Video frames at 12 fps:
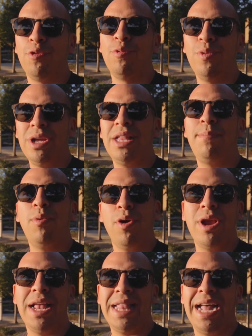really
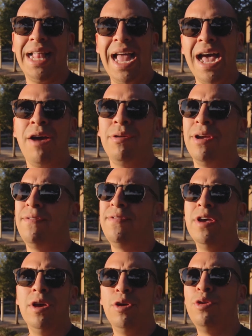pointed that out of
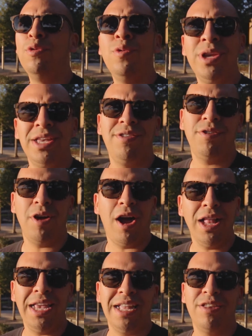who is your
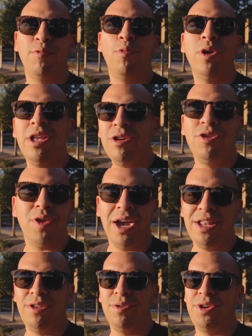audience? What are you
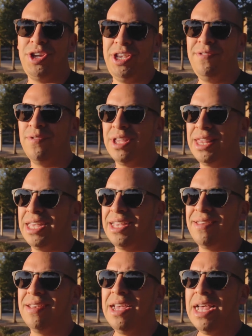trying to achieve with
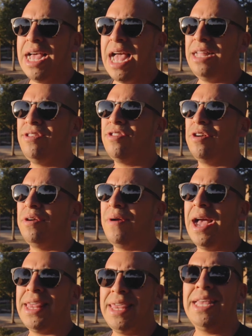this? And so
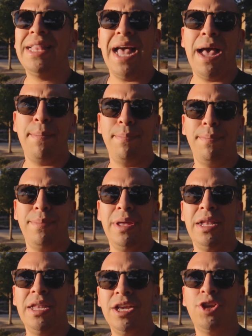I think that
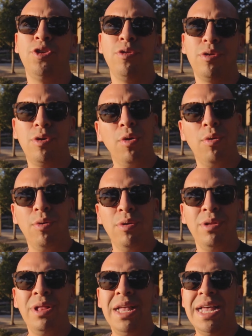initial
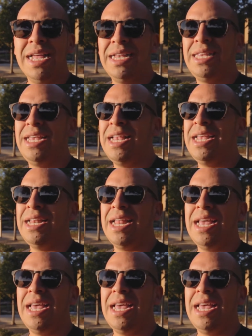goal didn't